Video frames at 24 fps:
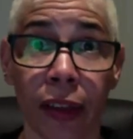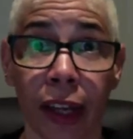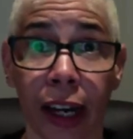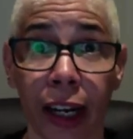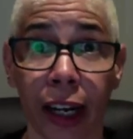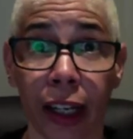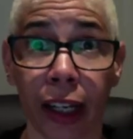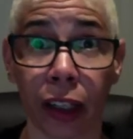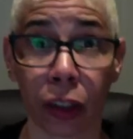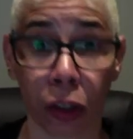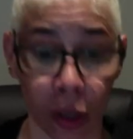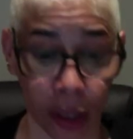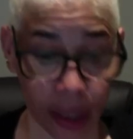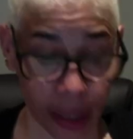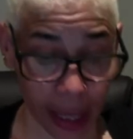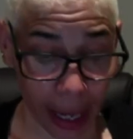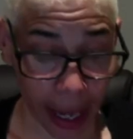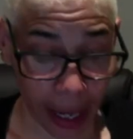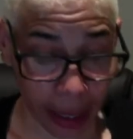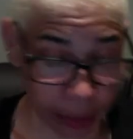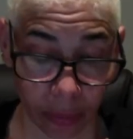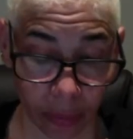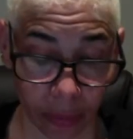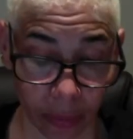looked
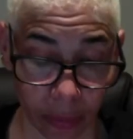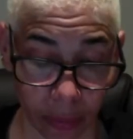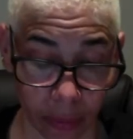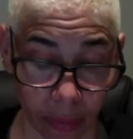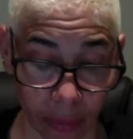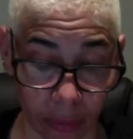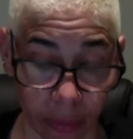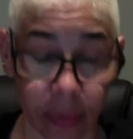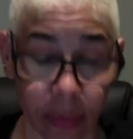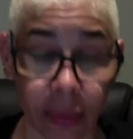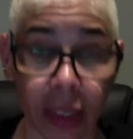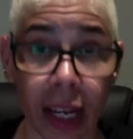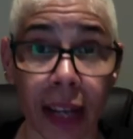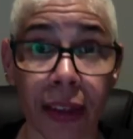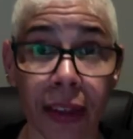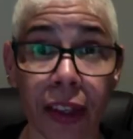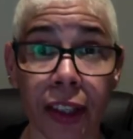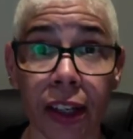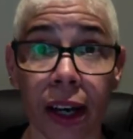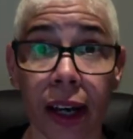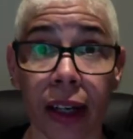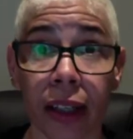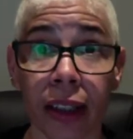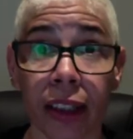at, and the
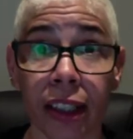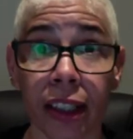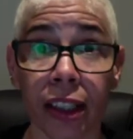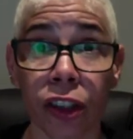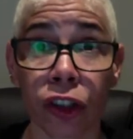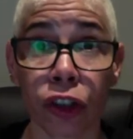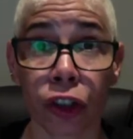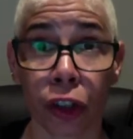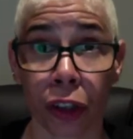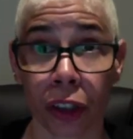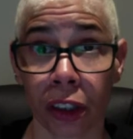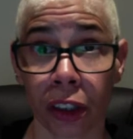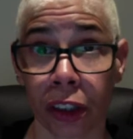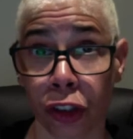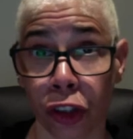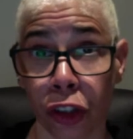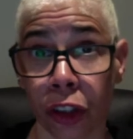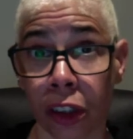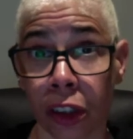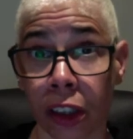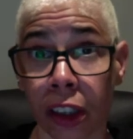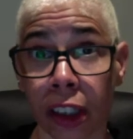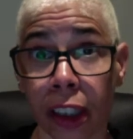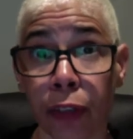title is
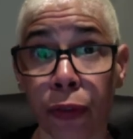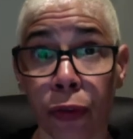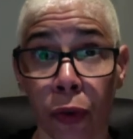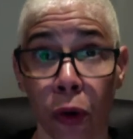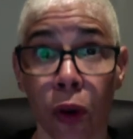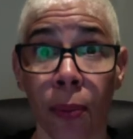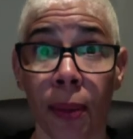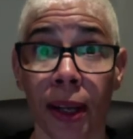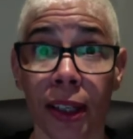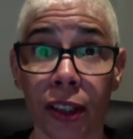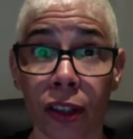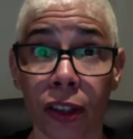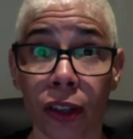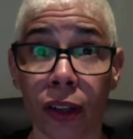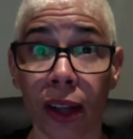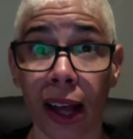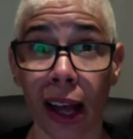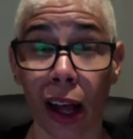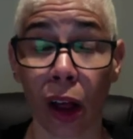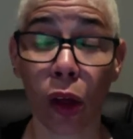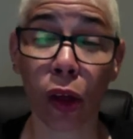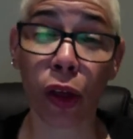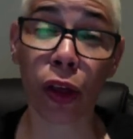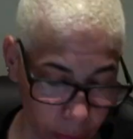Journaling for Mental
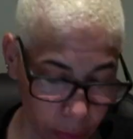Health.